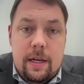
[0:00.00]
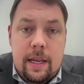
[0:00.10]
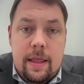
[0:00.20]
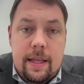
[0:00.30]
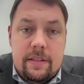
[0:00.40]

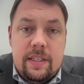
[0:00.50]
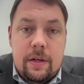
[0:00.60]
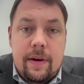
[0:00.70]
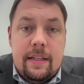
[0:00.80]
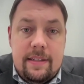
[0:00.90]
in the
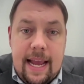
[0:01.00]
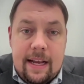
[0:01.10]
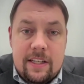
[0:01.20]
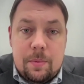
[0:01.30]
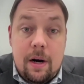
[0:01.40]
Syrian
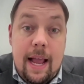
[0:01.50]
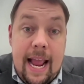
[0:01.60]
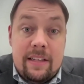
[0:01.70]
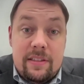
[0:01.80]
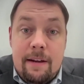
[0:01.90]
diaspora
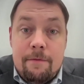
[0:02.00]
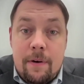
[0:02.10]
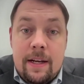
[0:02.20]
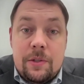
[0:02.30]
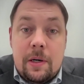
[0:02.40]
asking for
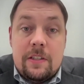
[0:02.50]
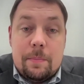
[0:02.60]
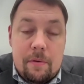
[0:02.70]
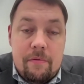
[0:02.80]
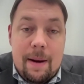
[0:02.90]
Israel to
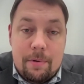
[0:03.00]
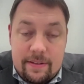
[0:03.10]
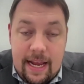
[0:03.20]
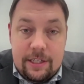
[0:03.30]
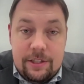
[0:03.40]
provide
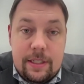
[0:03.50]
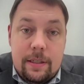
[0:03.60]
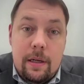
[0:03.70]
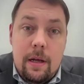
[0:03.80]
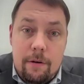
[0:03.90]
protection
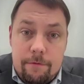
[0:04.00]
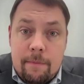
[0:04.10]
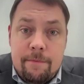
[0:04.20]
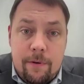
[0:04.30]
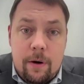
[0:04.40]

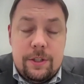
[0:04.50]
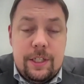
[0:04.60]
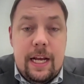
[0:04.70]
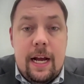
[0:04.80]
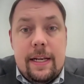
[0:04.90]
from foreign
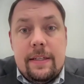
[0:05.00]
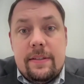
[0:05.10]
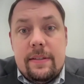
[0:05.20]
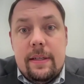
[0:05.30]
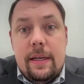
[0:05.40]

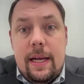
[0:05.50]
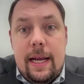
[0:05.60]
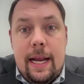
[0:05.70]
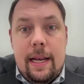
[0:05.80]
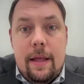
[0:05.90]
jihadis
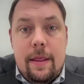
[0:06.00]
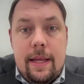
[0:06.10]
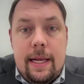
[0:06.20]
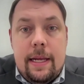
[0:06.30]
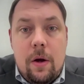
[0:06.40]
in
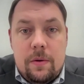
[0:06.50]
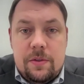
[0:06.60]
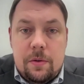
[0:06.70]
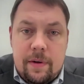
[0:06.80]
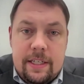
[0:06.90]
the
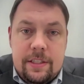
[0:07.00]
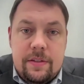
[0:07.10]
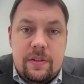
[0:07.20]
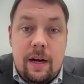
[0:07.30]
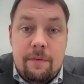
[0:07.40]
coastal
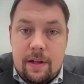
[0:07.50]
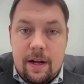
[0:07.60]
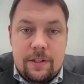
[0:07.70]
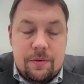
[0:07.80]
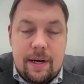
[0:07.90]
regions of the
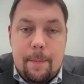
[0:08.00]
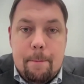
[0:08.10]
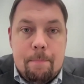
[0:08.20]
country.